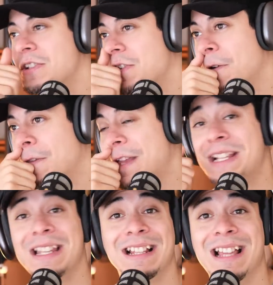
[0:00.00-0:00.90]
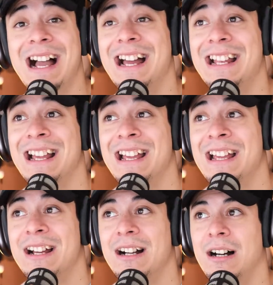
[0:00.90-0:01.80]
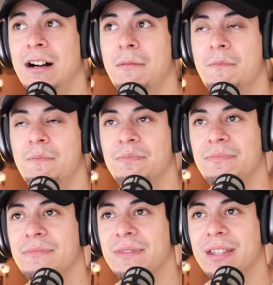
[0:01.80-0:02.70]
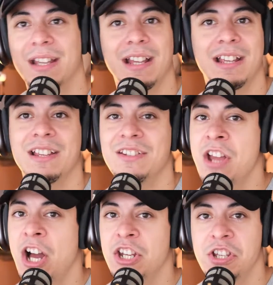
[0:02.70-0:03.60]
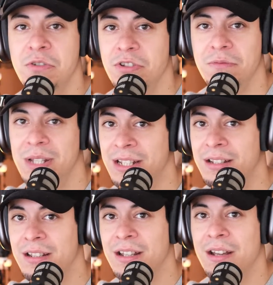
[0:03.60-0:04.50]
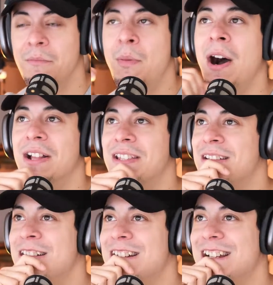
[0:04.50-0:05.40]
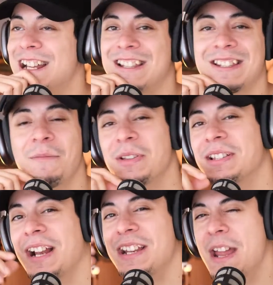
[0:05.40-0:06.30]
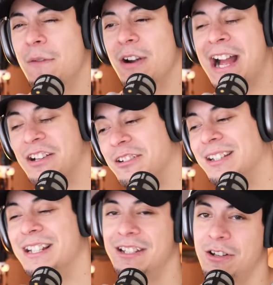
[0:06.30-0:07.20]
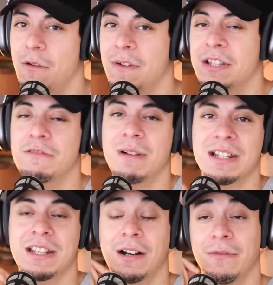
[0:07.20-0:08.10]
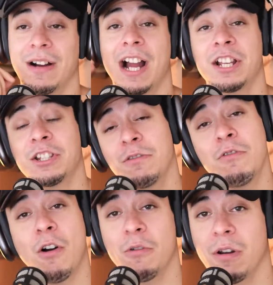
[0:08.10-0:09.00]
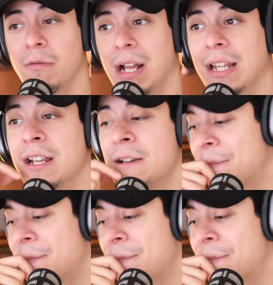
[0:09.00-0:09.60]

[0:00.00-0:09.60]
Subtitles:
So things like that um, is not new to me, but it's something that I never actually dove into myself. I do own a relic.